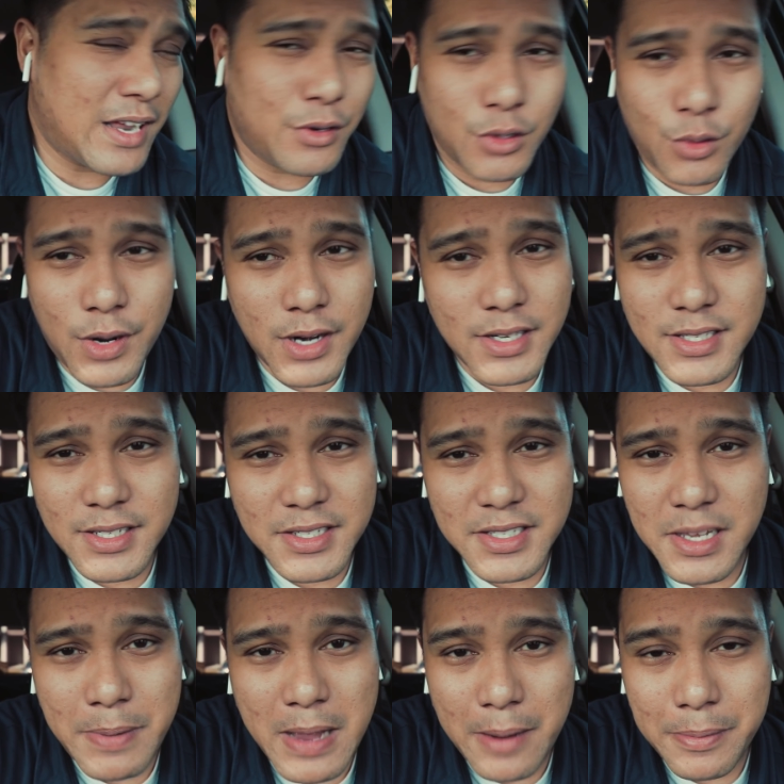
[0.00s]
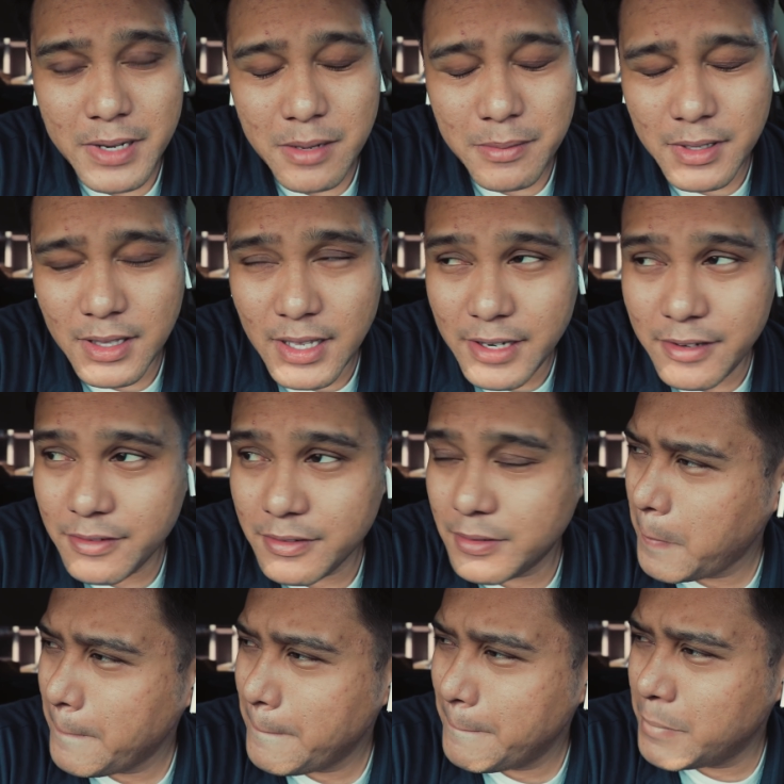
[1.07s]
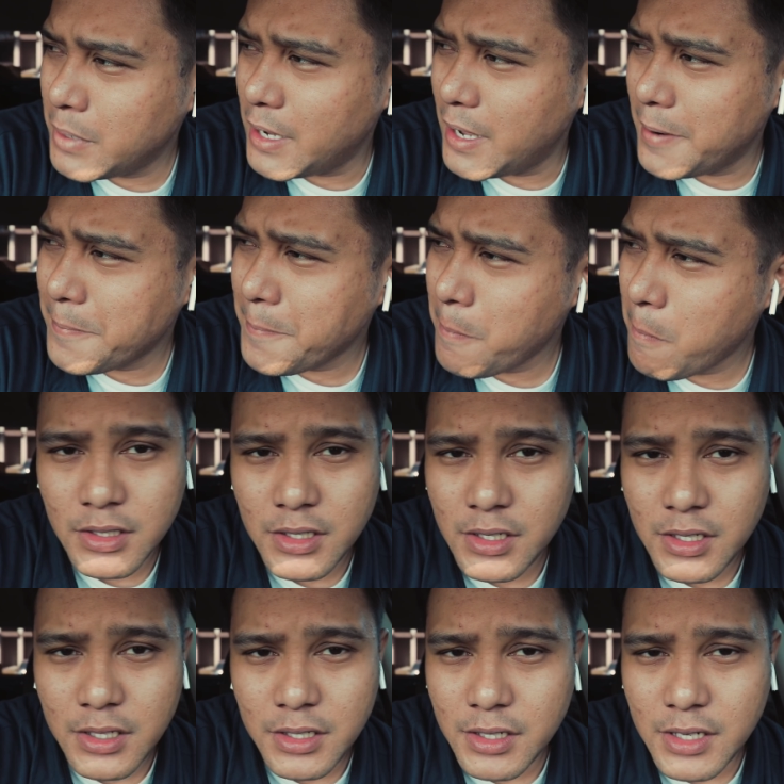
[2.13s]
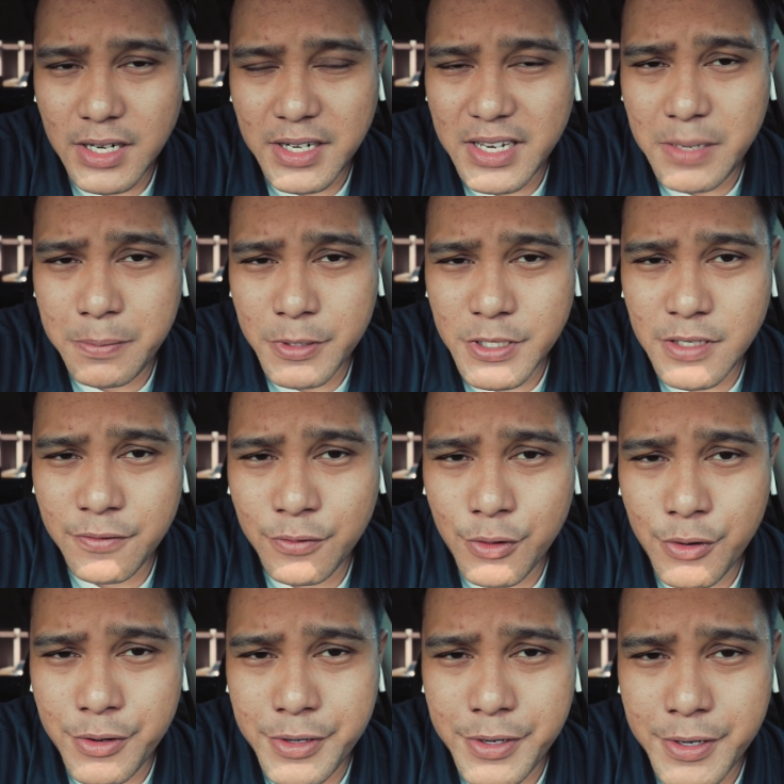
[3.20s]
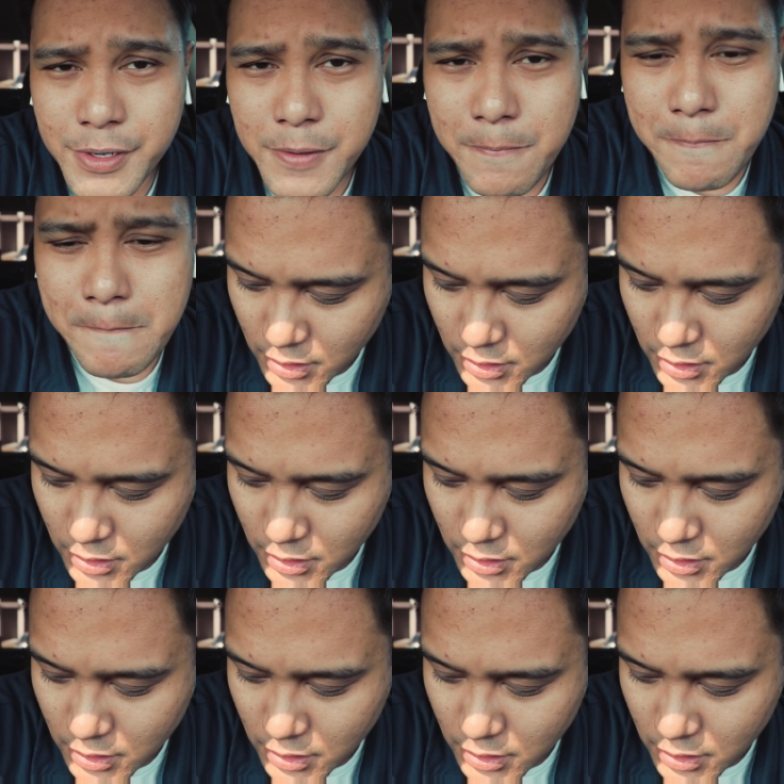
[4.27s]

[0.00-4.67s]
don't know why these things keep happening in my life, but you gotta keep pushing forward, you know?